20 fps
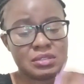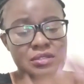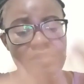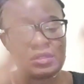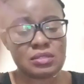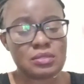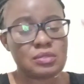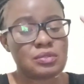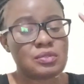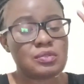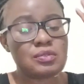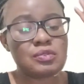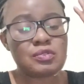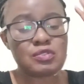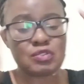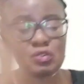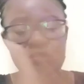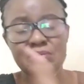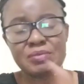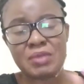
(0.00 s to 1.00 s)
in just
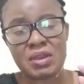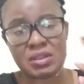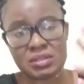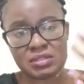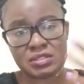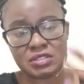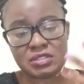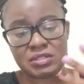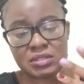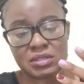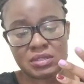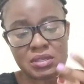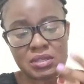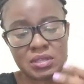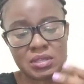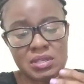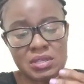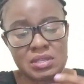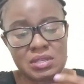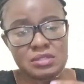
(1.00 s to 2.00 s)
too much,
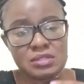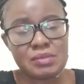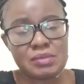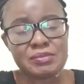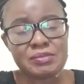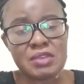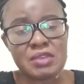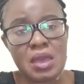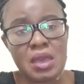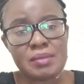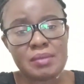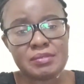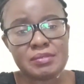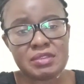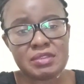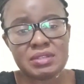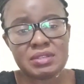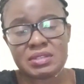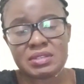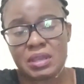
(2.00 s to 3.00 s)
sometimes
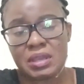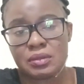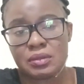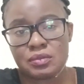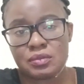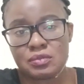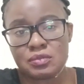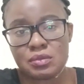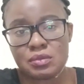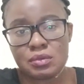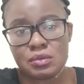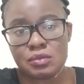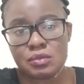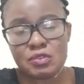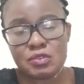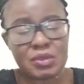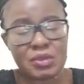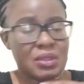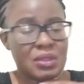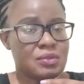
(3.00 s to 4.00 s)
you can
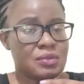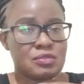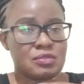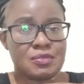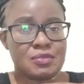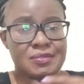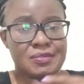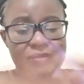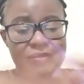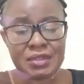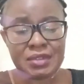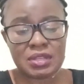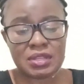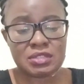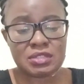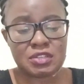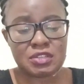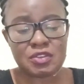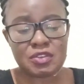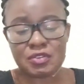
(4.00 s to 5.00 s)
also feel
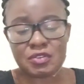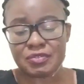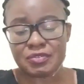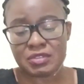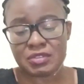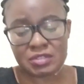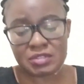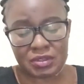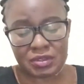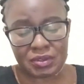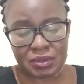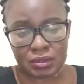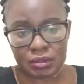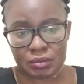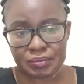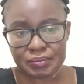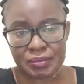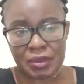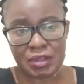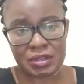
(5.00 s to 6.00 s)
it in your
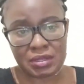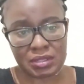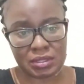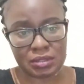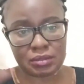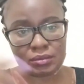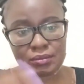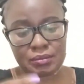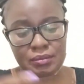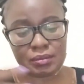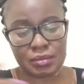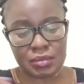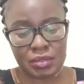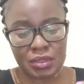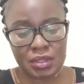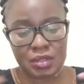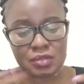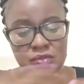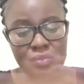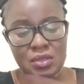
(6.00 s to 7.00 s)
physical body.
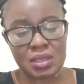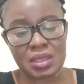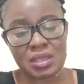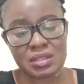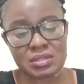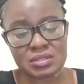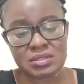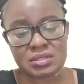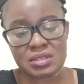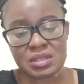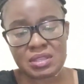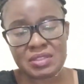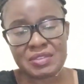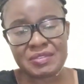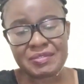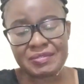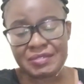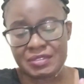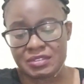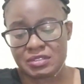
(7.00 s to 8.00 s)
So I can say the
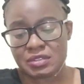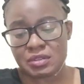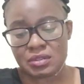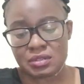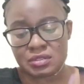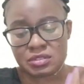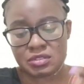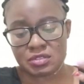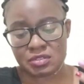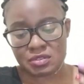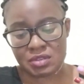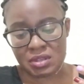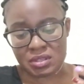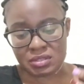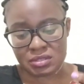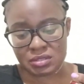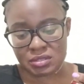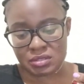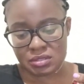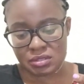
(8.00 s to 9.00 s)
physical
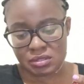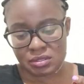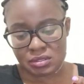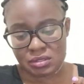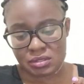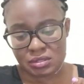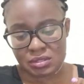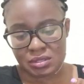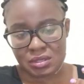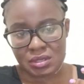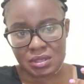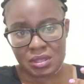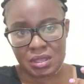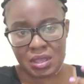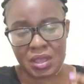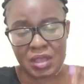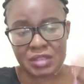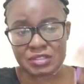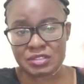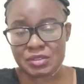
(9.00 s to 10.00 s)
stress
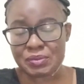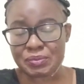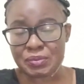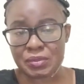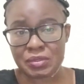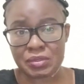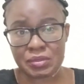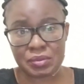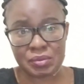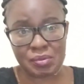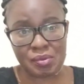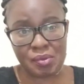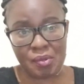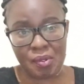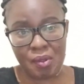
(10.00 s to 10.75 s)
catch up with you.